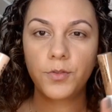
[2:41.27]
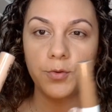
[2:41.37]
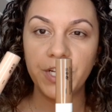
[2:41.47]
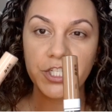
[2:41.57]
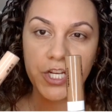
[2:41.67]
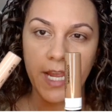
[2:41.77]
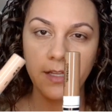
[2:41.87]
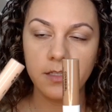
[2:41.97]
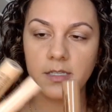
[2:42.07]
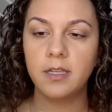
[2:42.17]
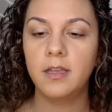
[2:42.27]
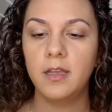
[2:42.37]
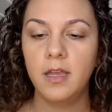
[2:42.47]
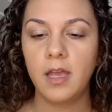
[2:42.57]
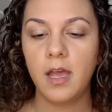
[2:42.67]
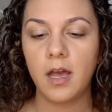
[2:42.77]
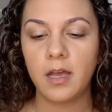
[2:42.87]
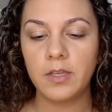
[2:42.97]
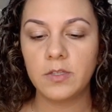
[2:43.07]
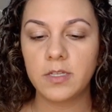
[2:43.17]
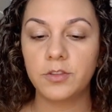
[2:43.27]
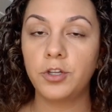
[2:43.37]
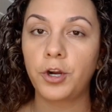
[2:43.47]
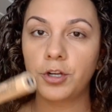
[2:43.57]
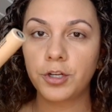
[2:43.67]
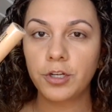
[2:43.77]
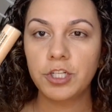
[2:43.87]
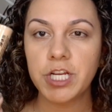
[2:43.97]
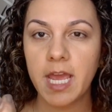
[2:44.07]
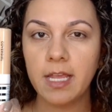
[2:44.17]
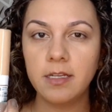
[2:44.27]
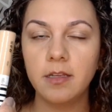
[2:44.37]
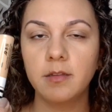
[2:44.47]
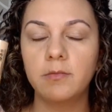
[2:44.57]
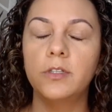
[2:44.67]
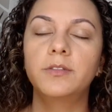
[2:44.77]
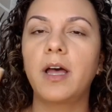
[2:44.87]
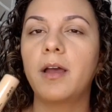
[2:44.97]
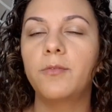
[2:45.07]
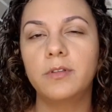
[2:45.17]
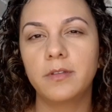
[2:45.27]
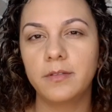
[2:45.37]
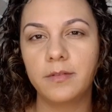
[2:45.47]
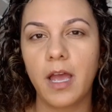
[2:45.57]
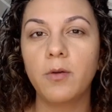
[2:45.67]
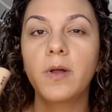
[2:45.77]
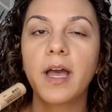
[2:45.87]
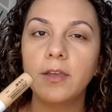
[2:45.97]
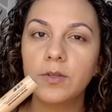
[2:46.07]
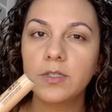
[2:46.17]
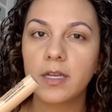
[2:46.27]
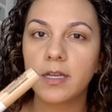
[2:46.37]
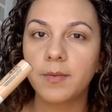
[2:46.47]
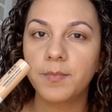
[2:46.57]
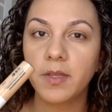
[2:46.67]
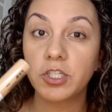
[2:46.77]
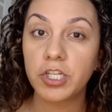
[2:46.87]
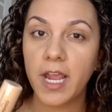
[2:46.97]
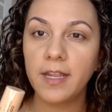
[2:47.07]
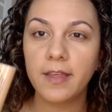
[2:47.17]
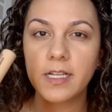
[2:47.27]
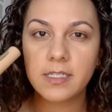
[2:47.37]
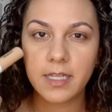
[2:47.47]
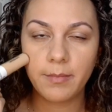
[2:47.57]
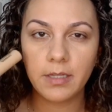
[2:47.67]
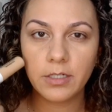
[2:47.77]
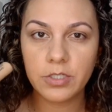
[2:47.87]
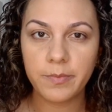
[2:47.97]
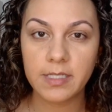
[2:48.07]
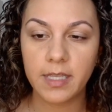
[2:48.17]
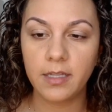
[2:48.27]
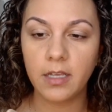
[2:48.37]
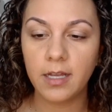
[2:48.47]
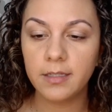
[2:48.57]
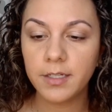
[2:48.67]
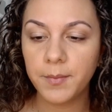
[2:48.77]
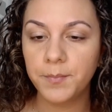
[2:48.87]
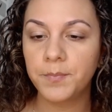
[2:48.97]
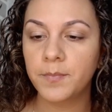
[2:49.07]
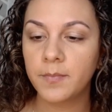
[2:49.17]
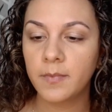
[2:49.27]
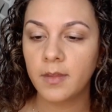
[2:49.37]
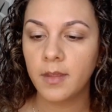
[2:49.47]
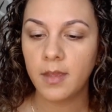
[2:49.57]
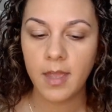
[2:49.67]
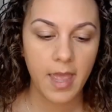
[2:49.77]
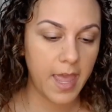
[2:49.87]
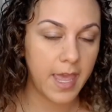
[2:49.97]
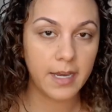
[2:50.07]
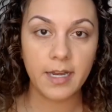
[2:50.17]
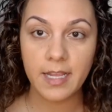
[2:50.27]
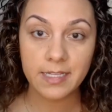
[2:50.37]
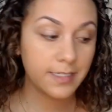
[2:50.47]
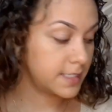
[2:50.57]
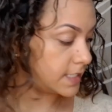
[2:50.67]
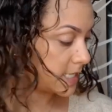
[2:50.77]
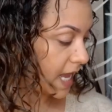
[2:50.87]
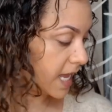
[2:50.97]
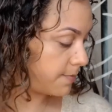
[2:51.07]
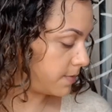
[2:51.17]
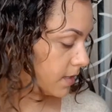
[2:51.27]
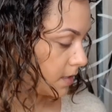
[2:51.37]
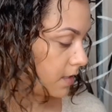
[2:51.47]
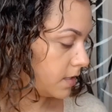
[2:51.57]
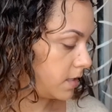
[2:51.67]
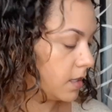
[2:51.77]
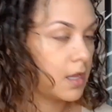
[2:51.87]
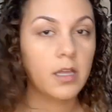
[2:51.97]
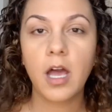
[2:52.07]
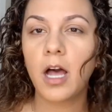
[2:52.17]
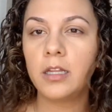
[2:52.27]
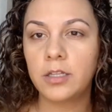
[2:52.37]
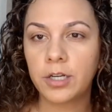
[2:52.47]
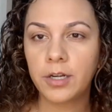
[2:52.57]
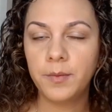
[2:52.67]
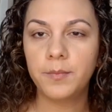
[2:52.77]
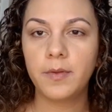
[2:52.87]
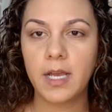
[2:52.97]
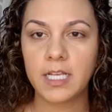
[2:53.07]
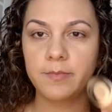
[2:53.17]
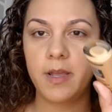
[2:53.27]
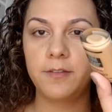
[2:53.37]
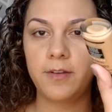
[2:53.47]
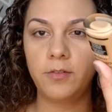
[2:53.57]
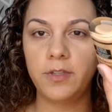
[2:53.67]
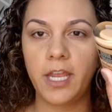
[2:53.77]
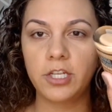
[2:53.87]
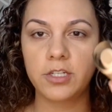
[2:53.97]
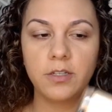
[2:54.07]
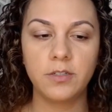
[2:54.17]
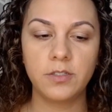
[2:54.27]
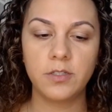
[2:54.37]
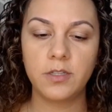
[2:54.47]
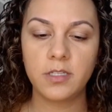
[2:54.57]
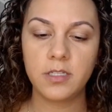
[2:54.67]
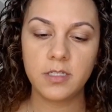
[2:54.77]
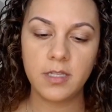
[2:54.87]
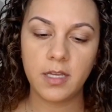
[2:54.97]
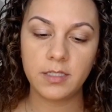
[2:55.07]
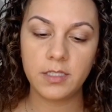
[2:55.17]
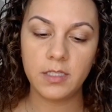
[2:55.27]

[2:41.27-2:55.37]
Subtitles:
3 shades. I use a darker shade. Well, I use a shade that is similar to my skin color, and it's the same color as my foundation. So this is the